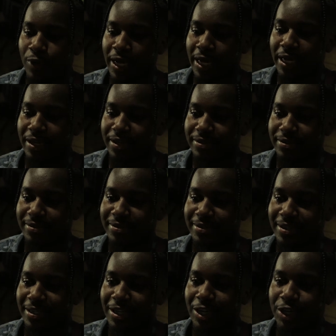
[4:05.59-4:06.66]
way
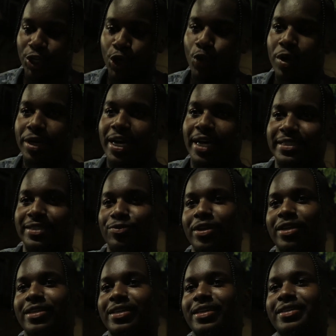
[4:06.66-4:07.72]
no one has
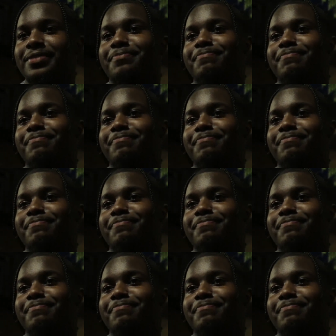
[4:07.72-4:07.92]
really